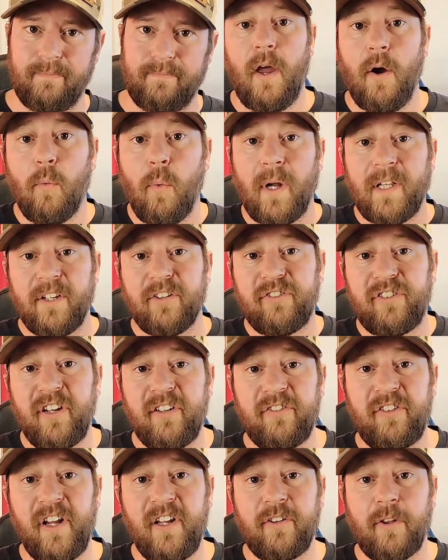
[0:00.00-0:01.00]
When the
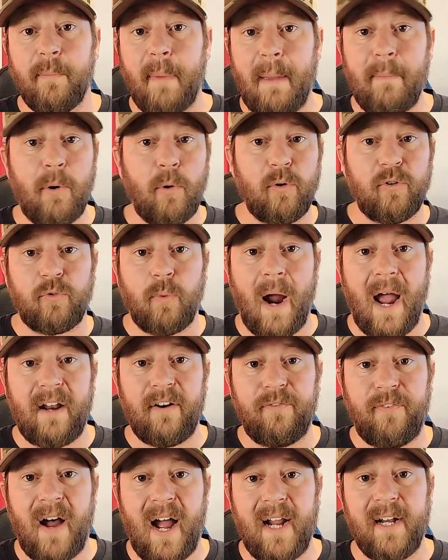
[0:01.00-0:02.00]
16th Amendment was
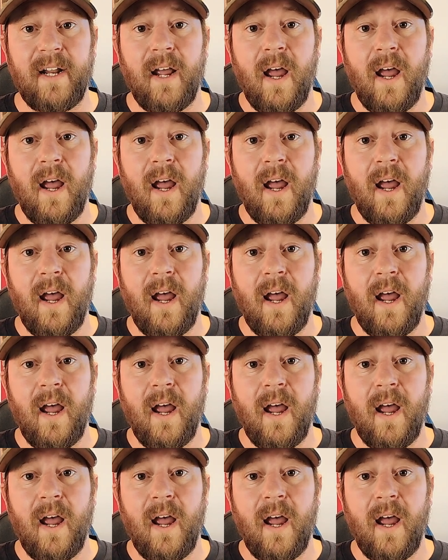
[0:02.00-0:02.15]
ratified,